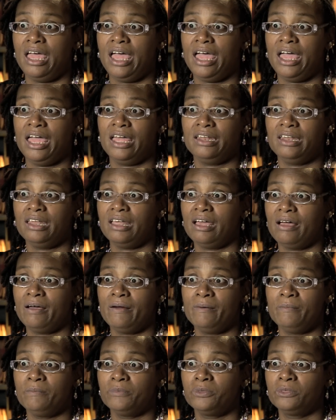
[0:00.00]
And
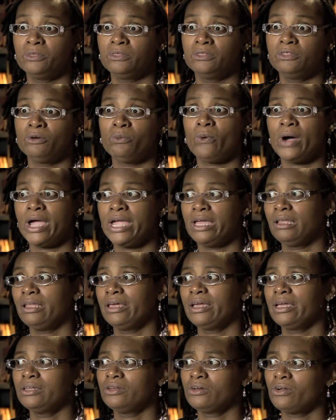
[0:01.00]
um, the
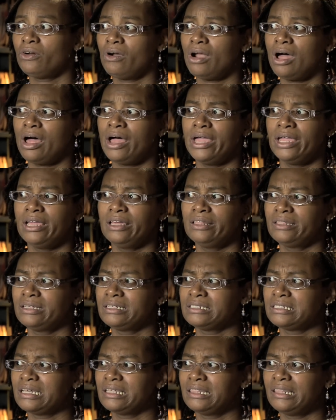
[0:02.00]
wailing and the crying and
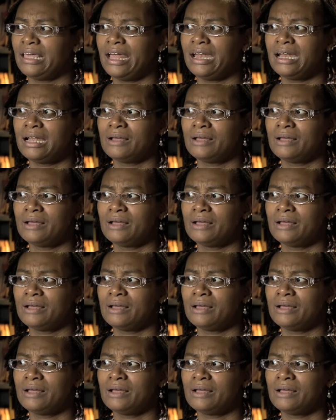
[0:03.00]
things like that.